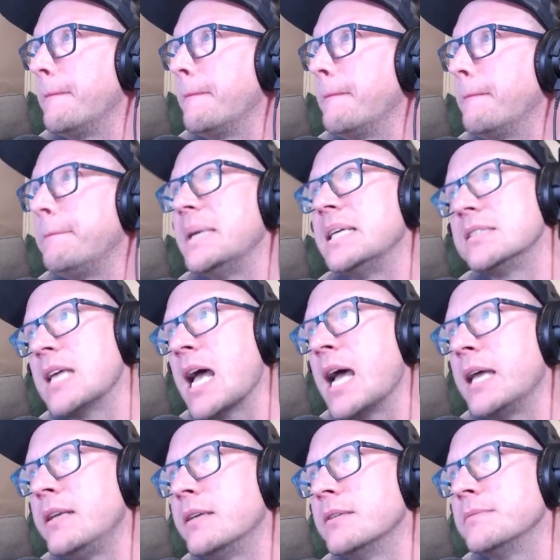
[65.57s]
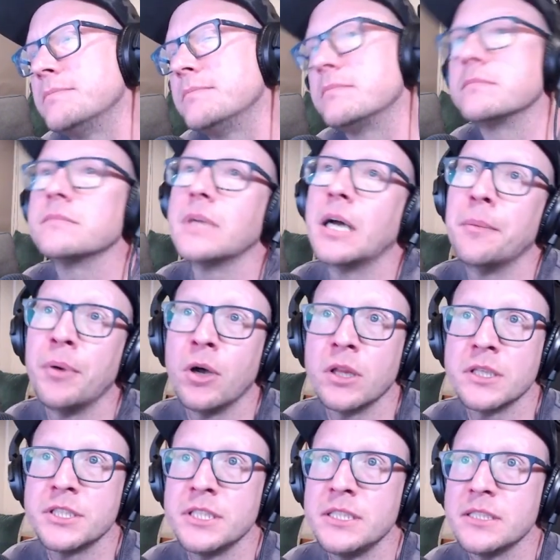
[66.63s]
Bezad,
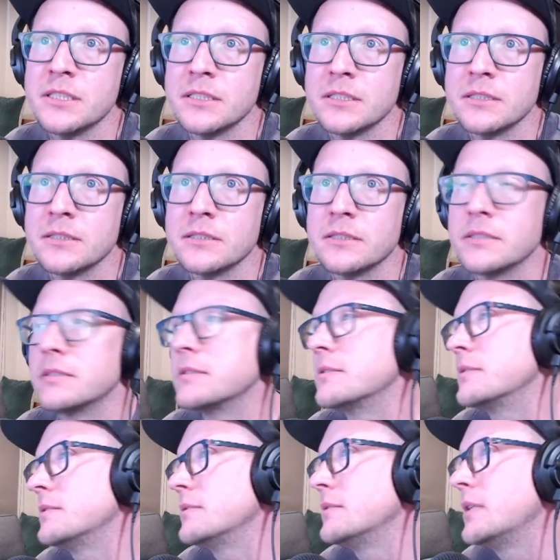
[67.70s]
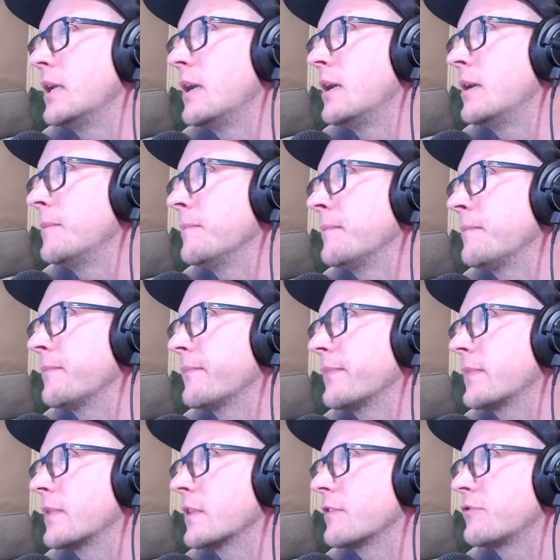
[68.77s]
apologies,
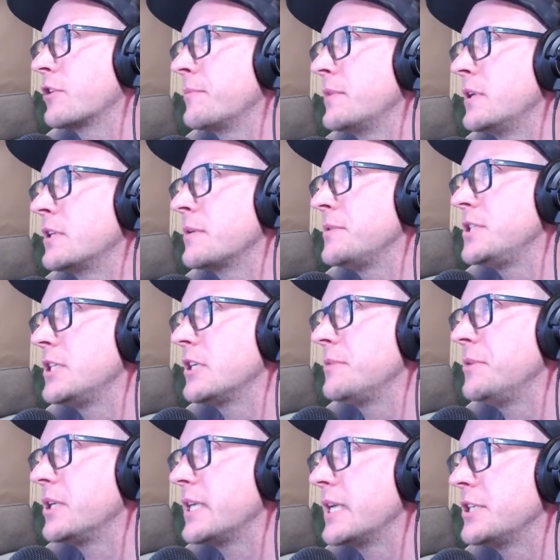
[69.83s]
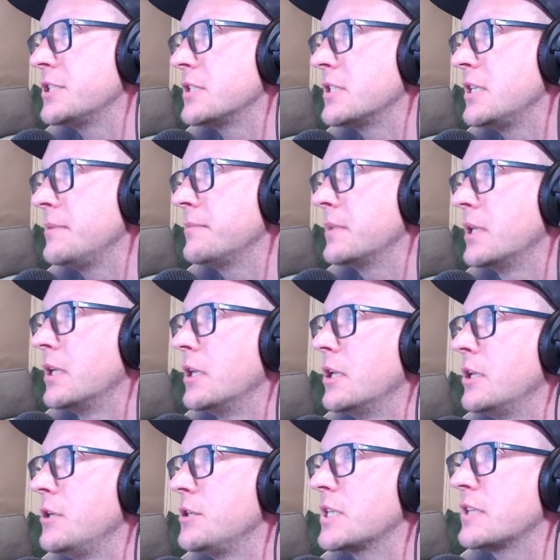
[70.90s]
from the WCA communication team,
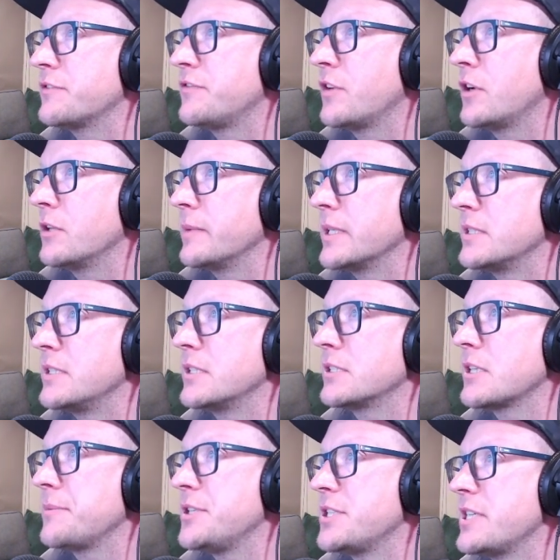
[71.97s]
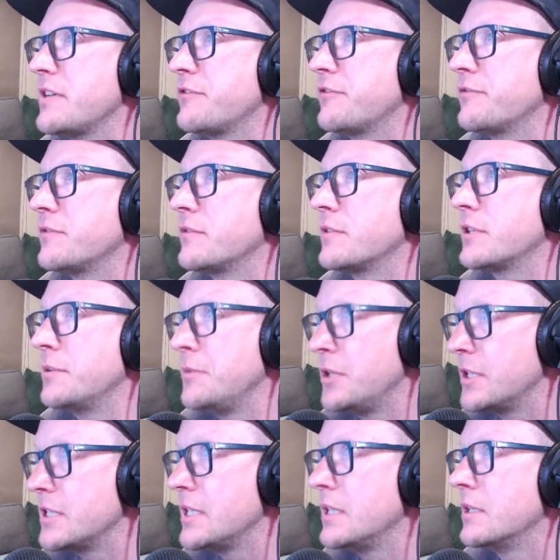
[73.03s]
who said the following: Dear WCA
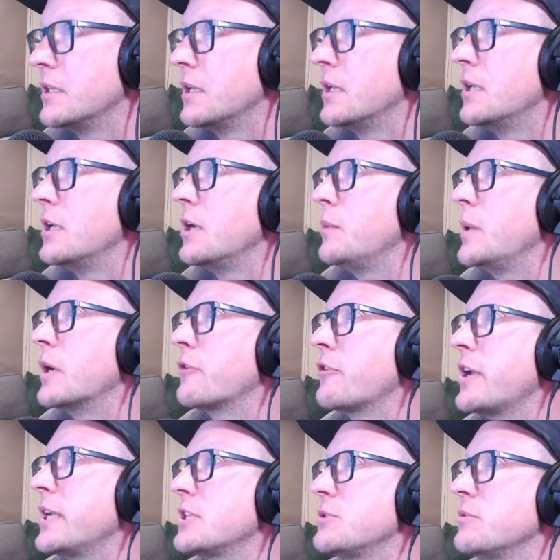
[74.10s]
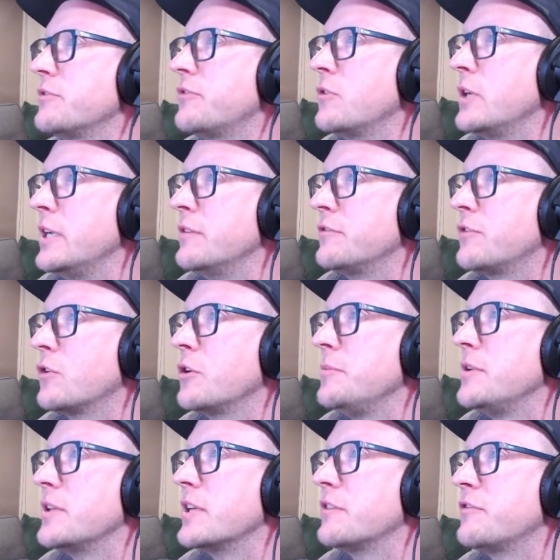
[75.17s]
community, we are writing to inform
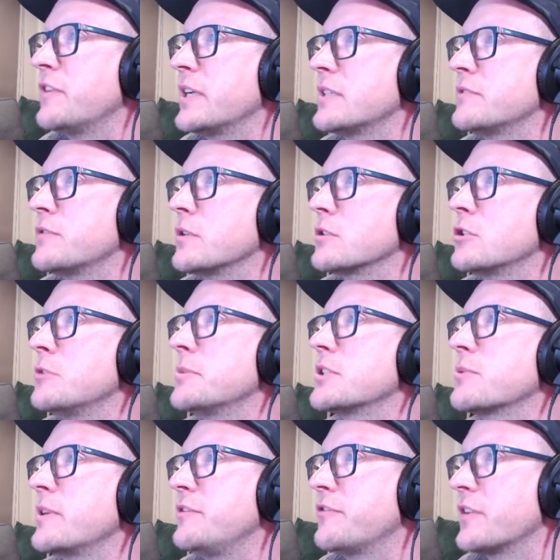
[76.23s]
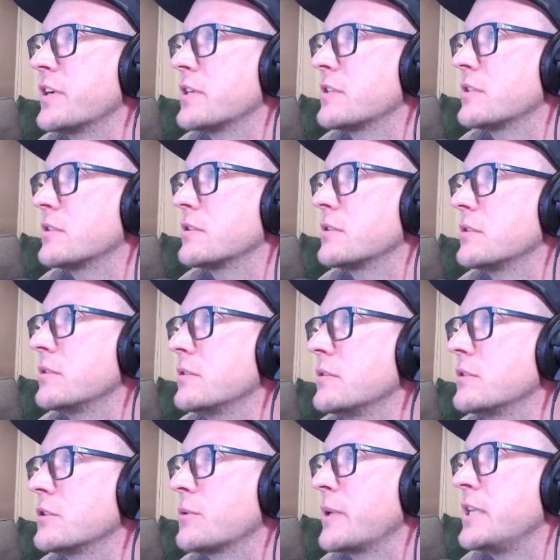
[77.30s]
you that effective October 21st,
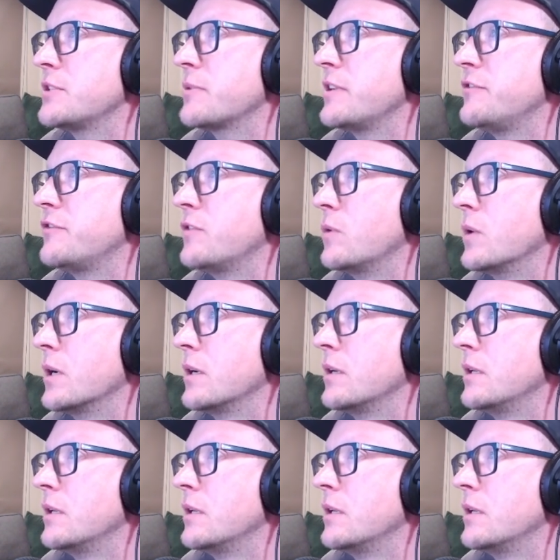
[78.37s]
2024,